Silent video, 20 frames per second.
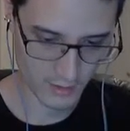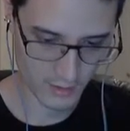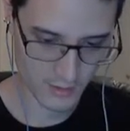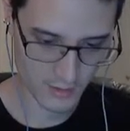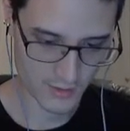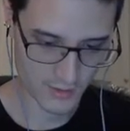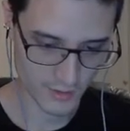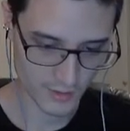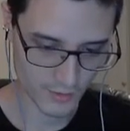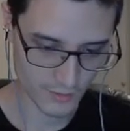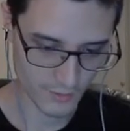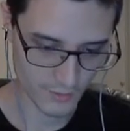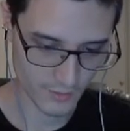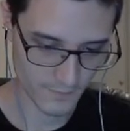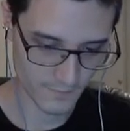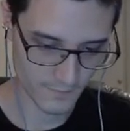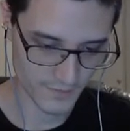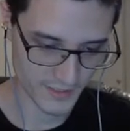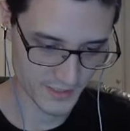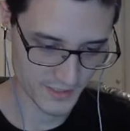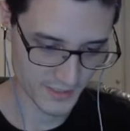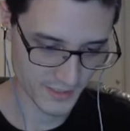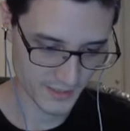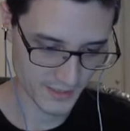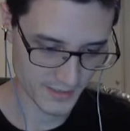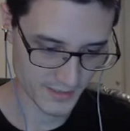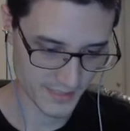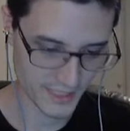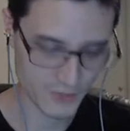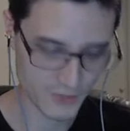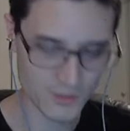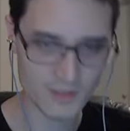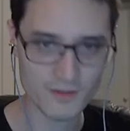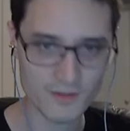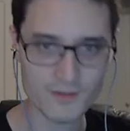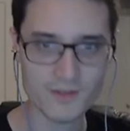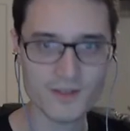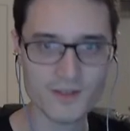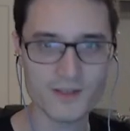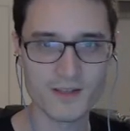So this thing,
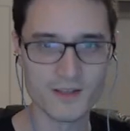Detritus,